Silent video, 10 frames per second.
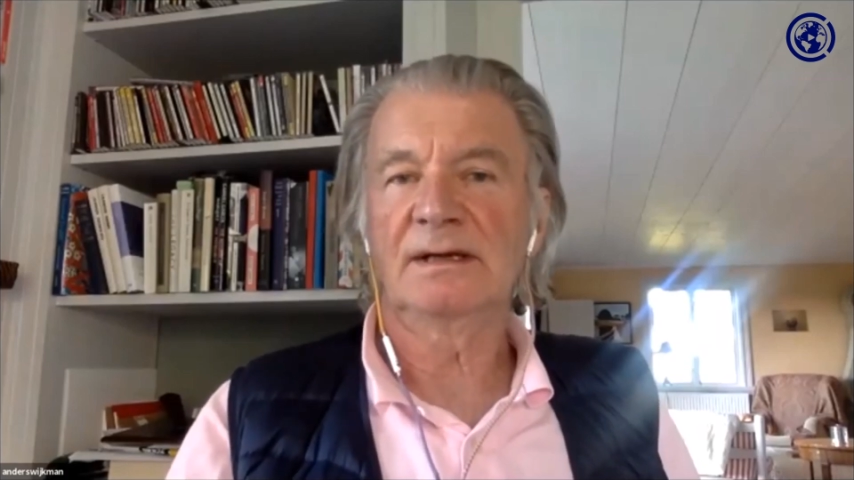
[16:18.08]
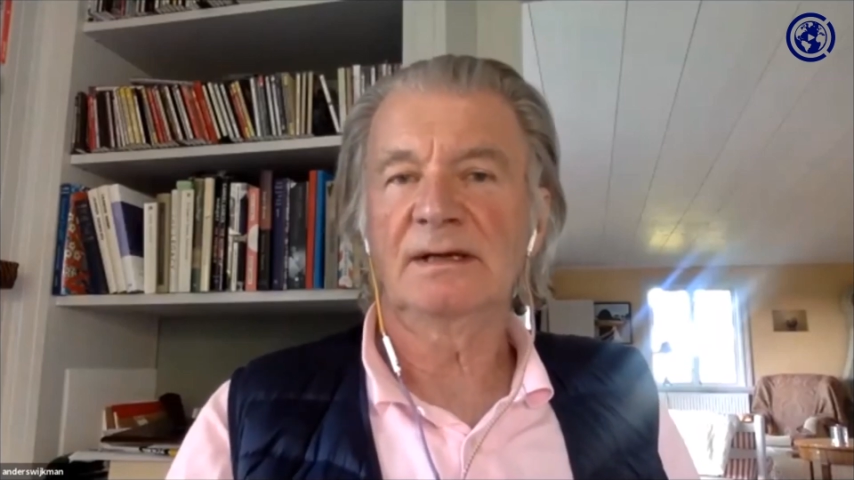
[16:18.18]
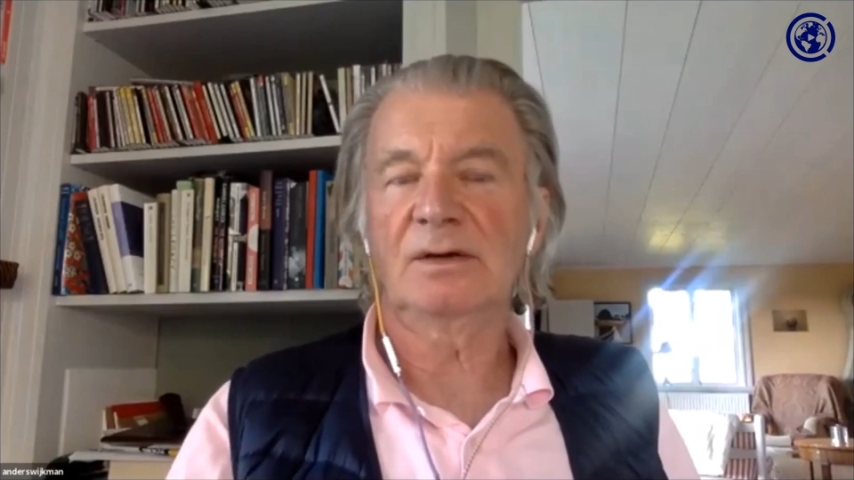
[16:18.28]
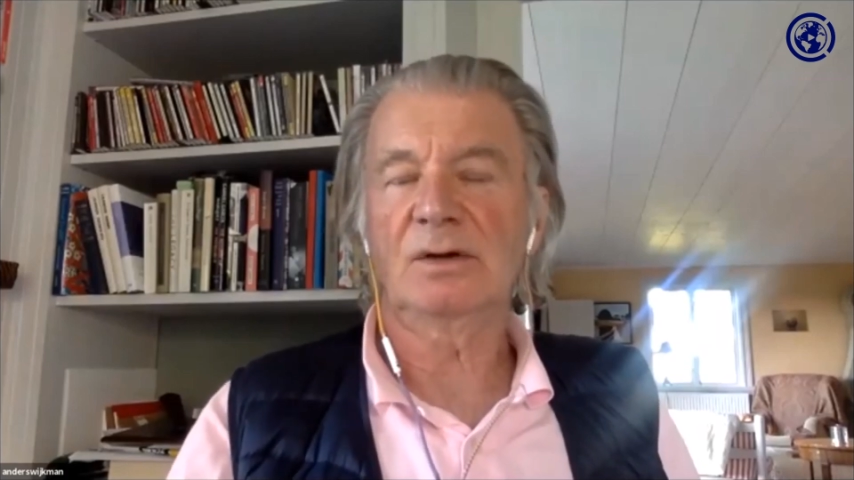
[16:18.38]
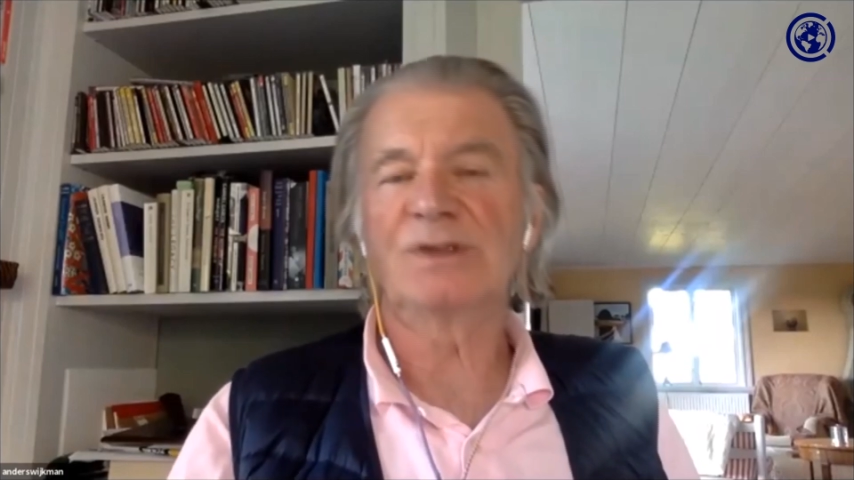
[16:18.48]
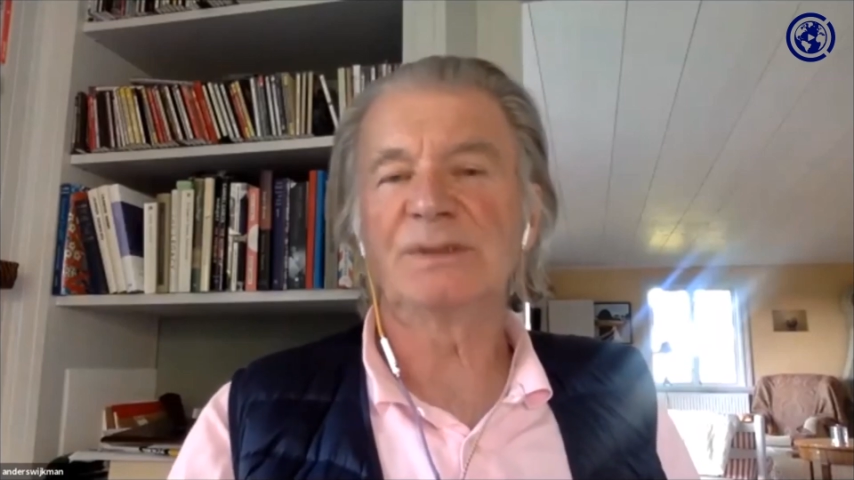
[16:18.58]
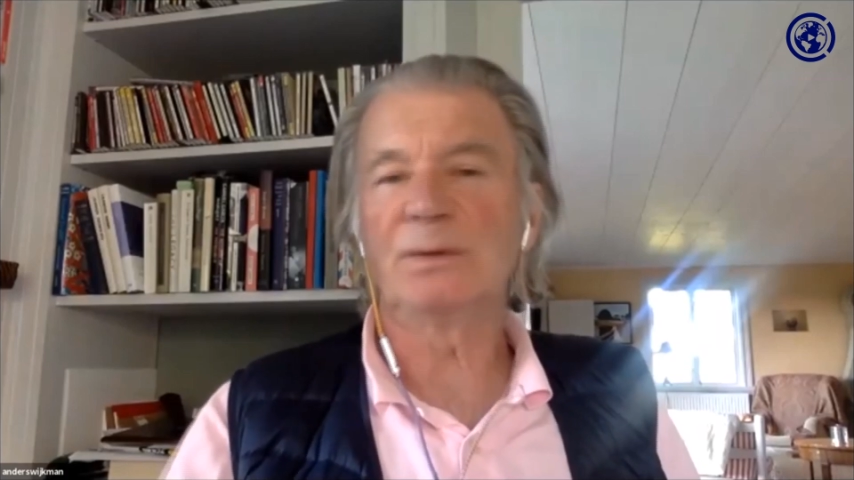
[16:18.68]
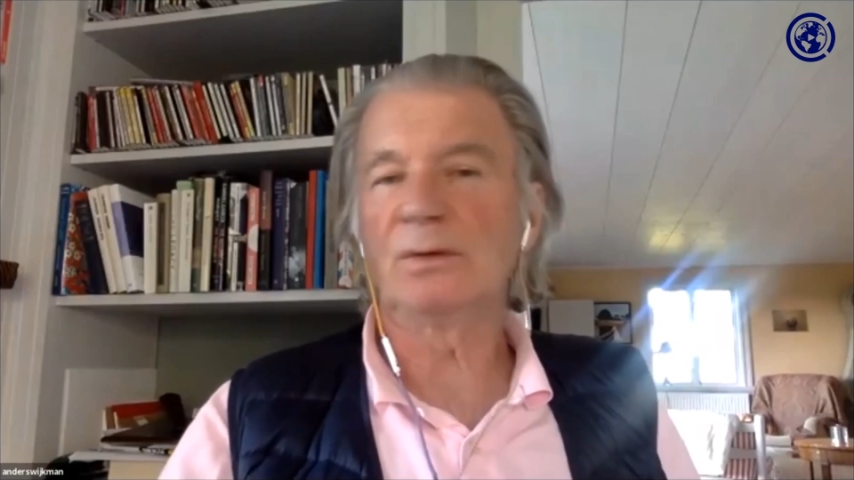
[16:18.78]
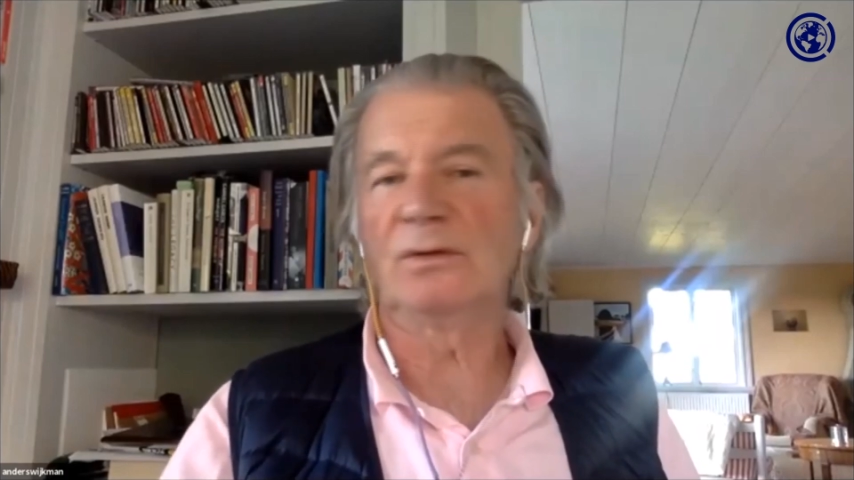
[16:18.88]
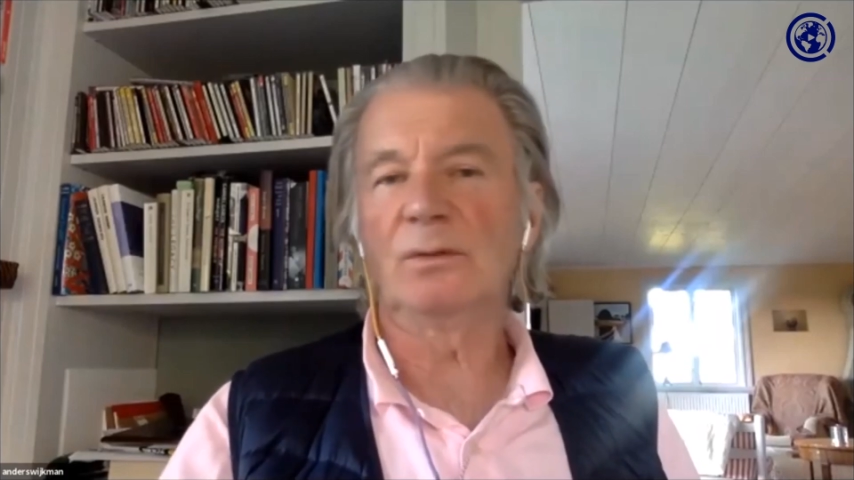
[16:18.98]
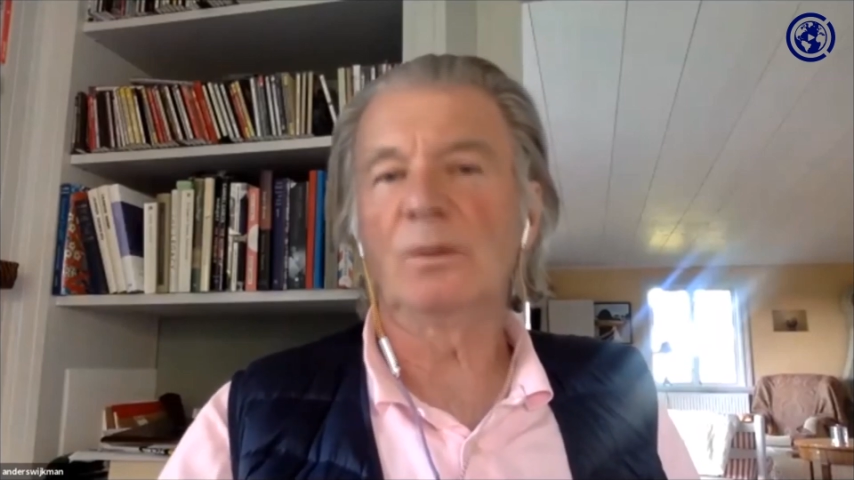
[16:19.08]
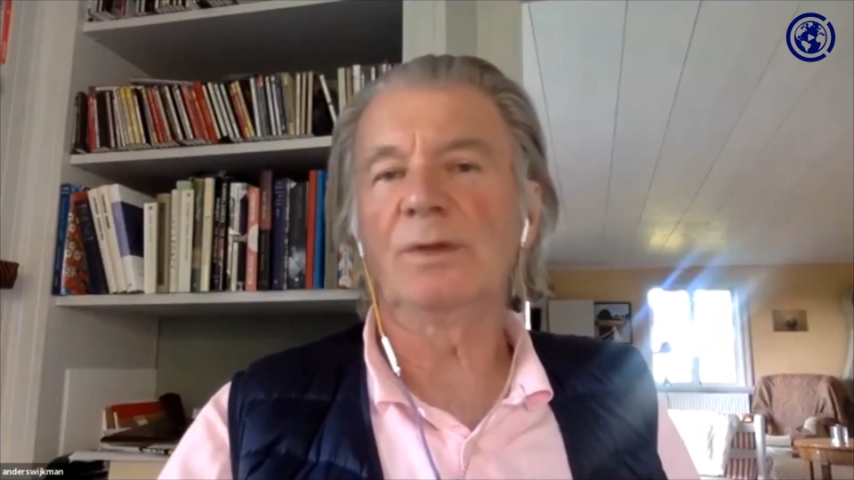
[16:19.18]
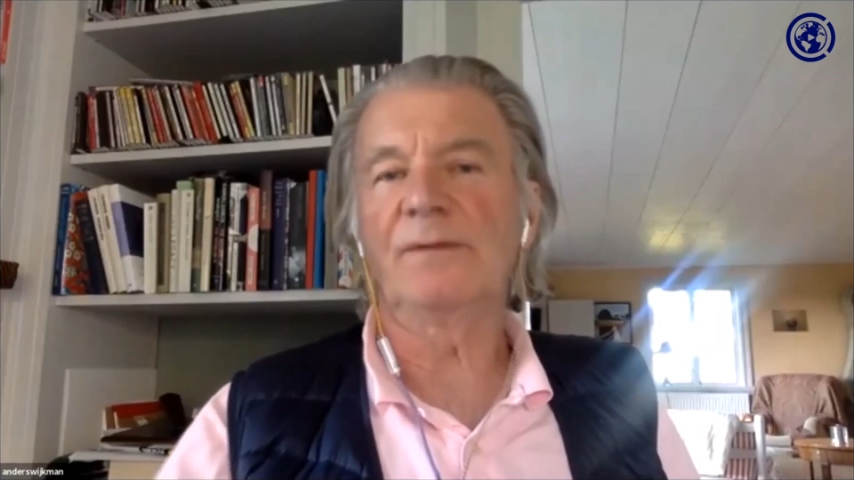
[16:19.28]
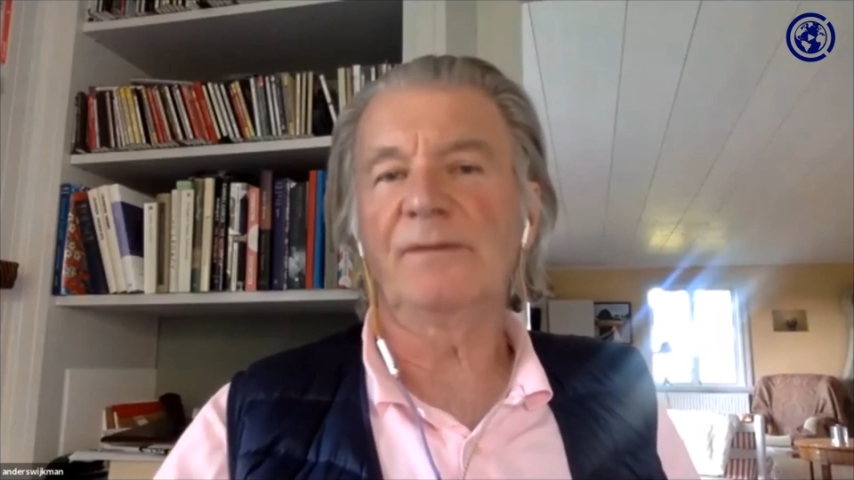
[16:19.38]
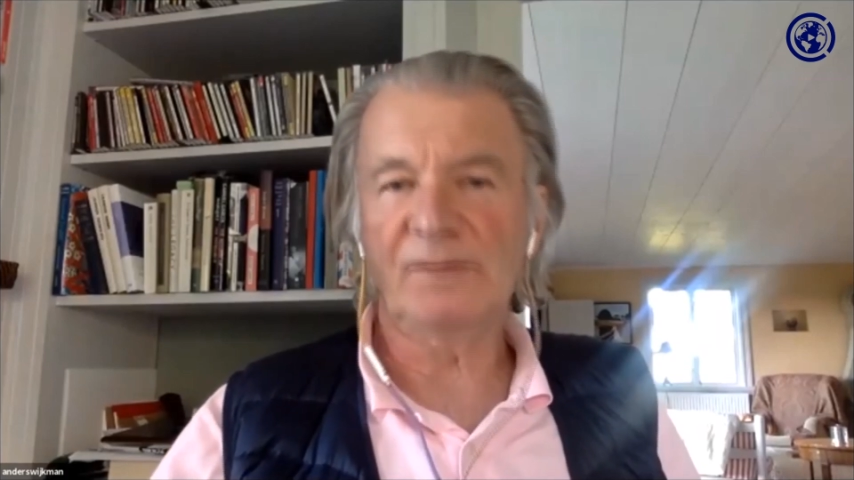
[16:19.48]
contribute to more
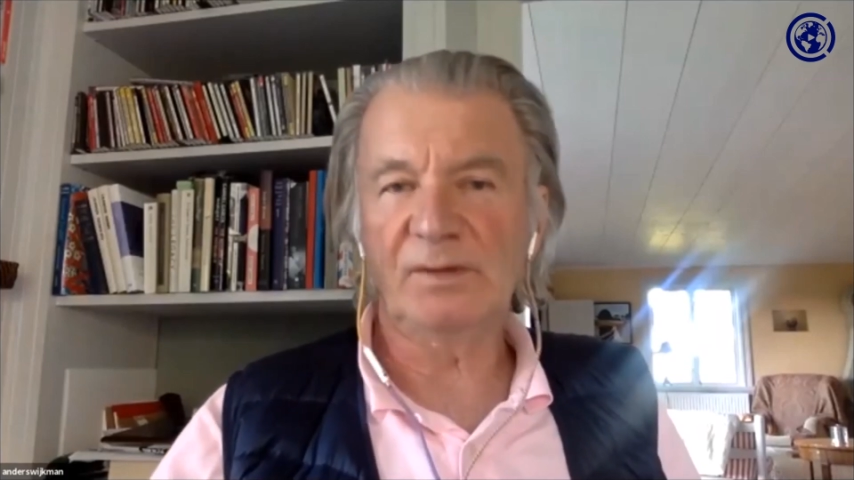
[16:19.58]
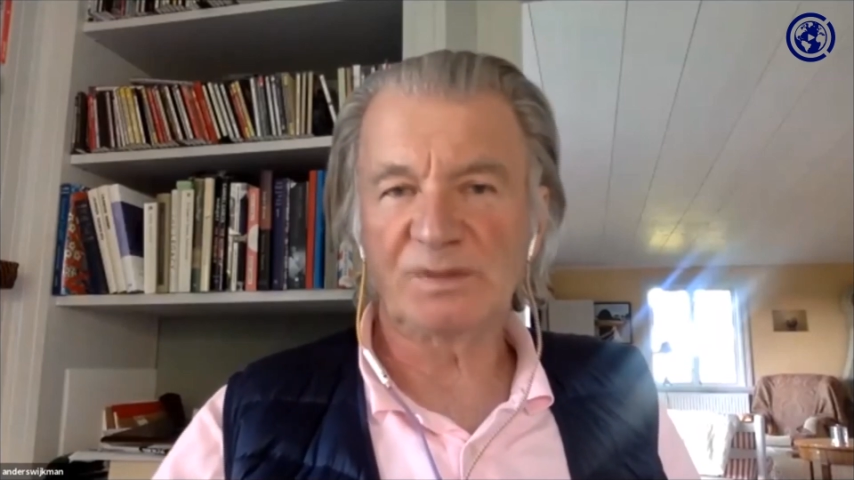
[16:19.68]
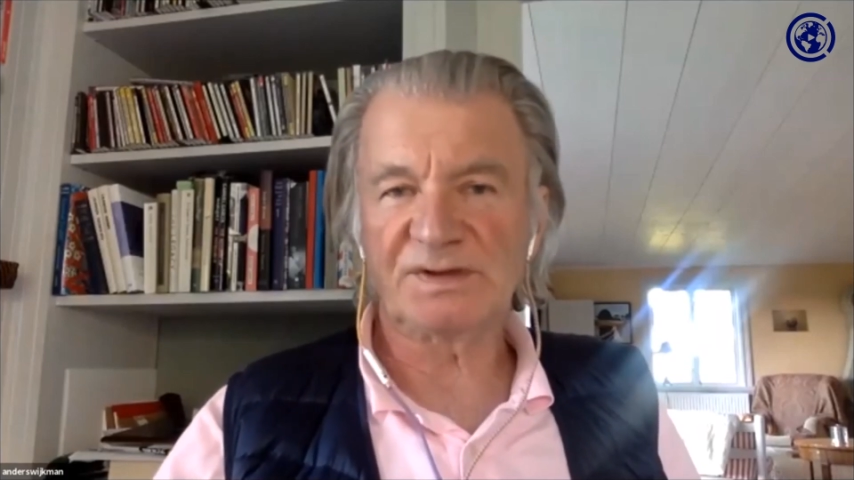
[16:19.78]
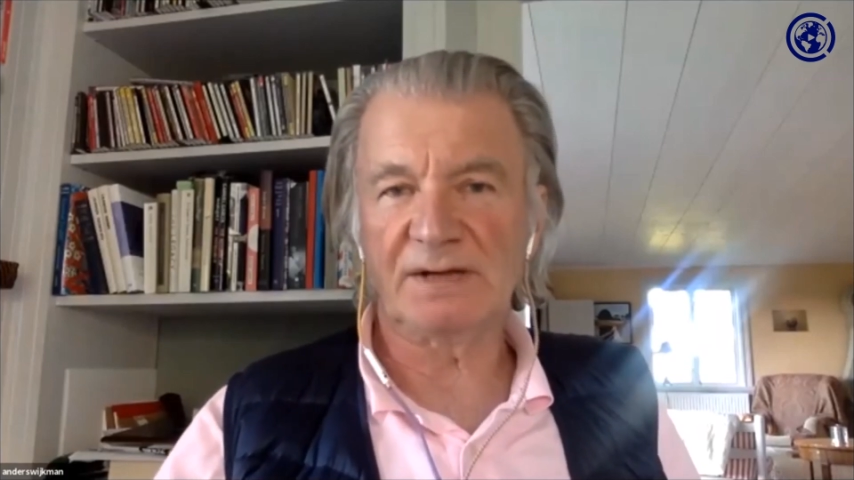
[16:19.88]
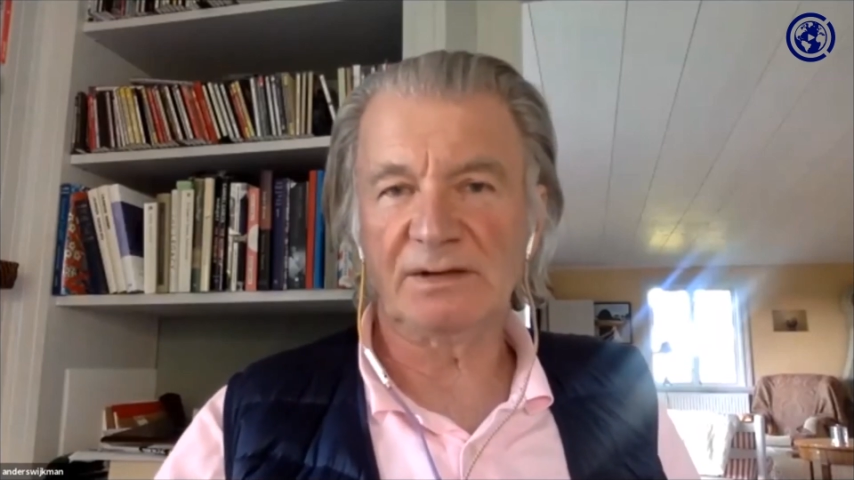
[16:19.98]
than 50%